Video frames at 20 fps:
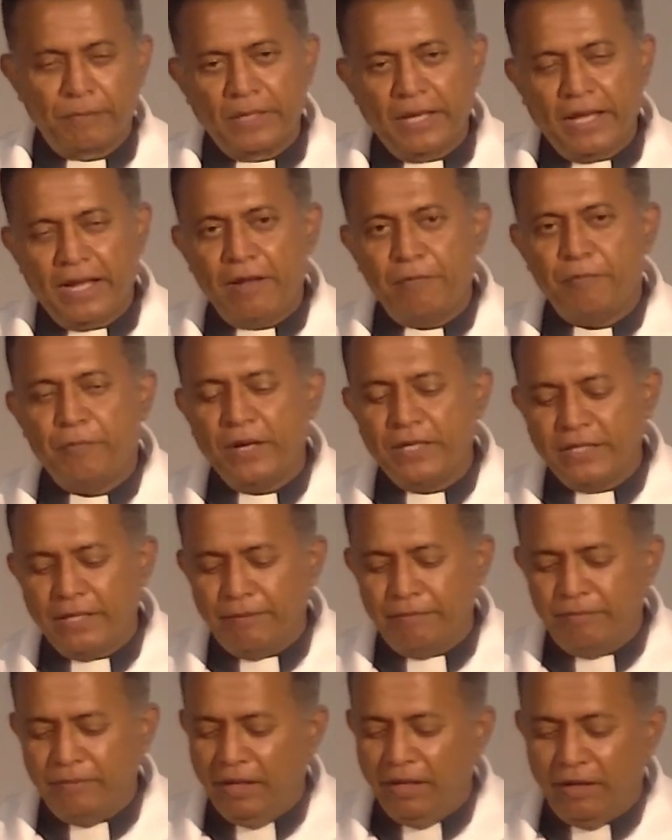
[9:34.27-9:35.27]
And I pray
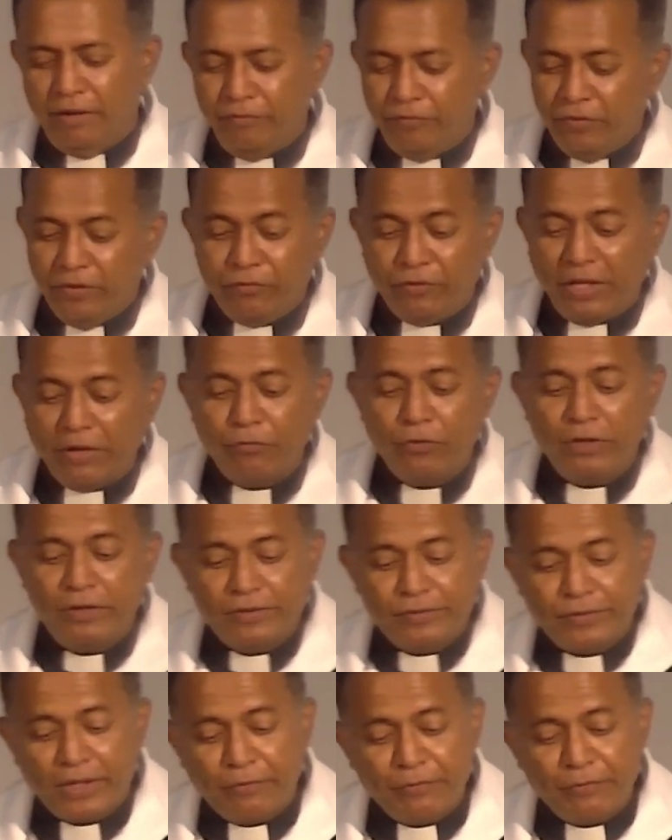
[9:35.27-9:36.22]
that